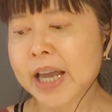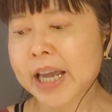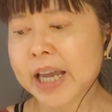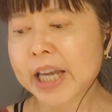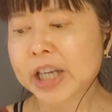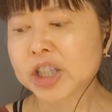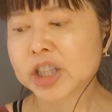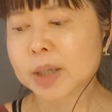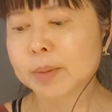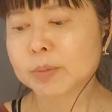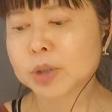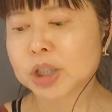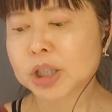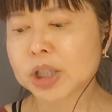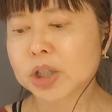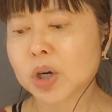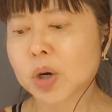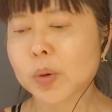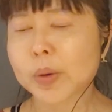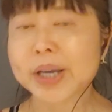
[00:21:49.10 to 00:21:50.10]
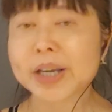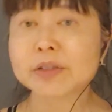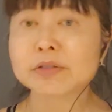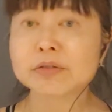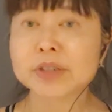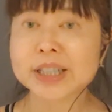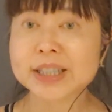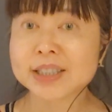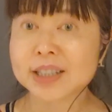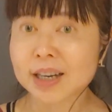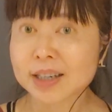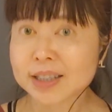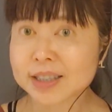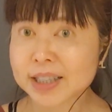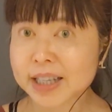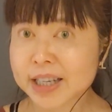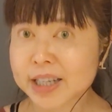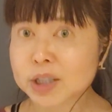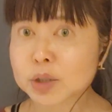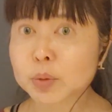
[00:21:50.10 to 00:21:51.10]
HMG-CoA
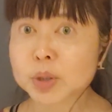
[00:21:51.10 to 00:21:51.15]
reductase,